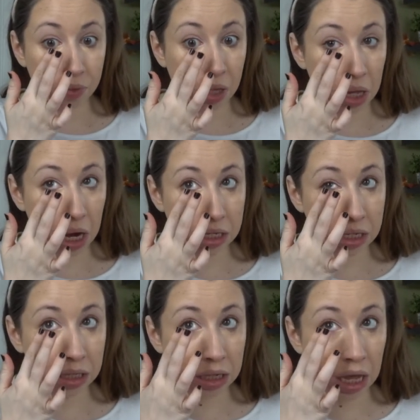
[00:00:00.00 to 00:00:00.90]
It has a
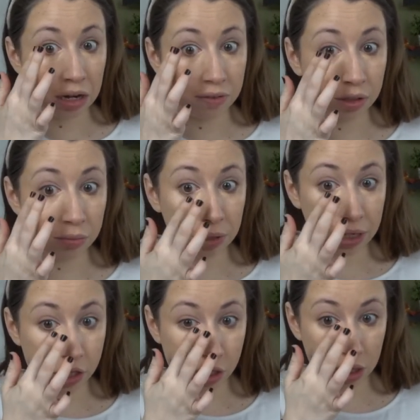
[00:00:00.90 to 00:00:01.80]
lot of
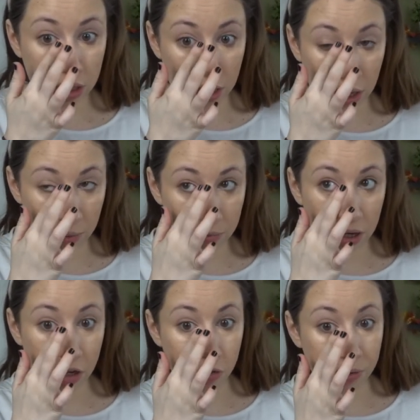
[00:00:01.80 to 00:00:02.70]
illumination. I'm
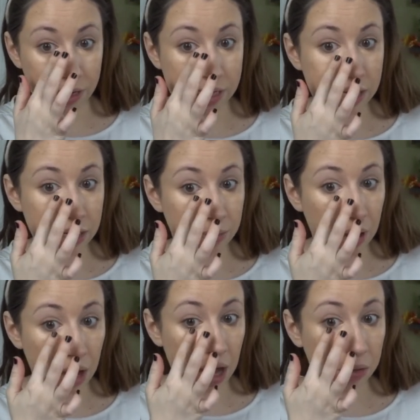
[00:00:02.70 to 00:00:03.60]
not crazy
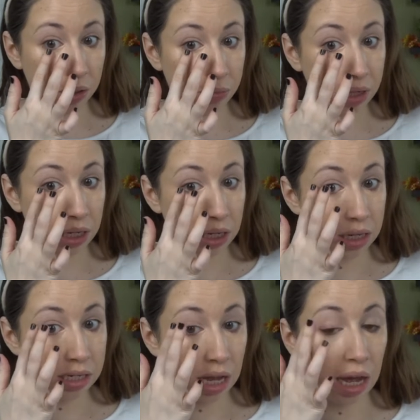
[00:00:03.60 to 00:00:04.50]
about how illuminating it
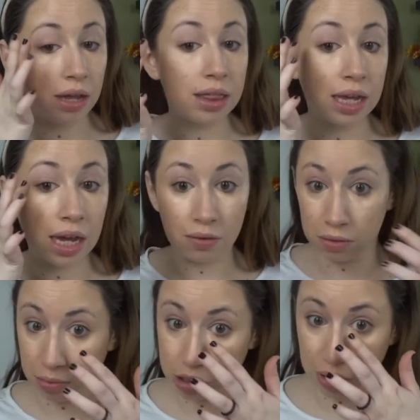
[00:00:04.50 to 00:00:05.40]
is. I think I would
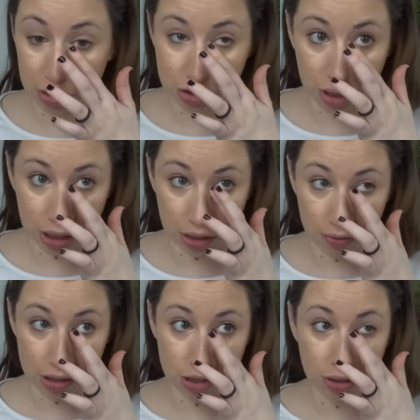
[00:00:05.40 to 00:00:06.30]
much rather try the
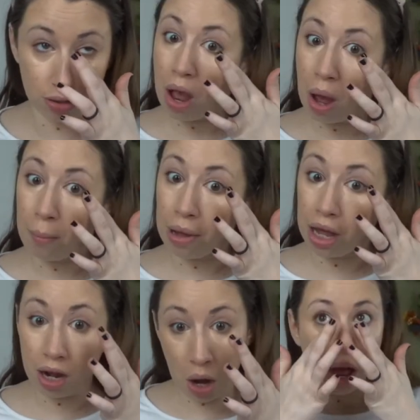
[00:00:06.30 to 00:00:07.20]
original, but
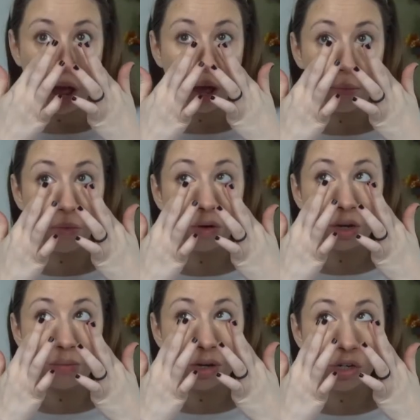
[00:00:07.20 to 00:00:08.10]
I'm going
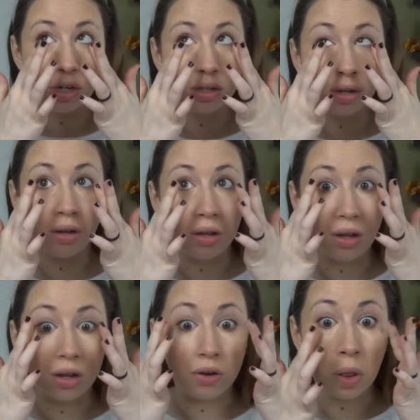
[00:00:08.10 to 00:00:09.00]
to make sure it's all
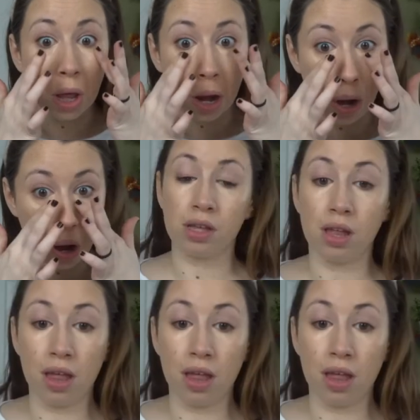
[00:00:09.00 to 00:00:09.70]
under there.